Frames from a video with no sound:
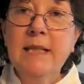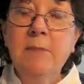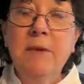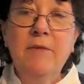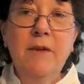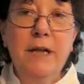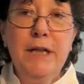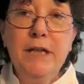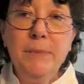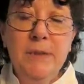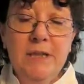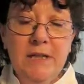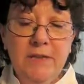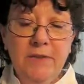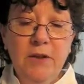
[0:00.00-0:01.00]
It could be very
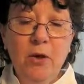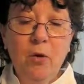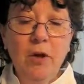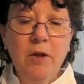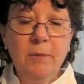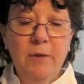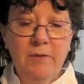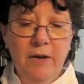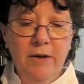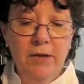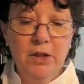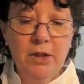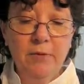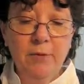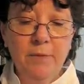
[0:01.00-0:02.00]
specific or it could be very
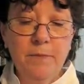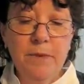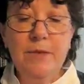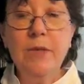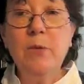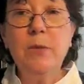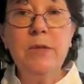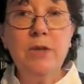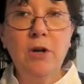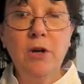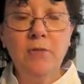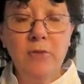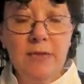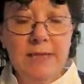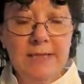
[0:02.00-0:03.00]
general. So we start off with a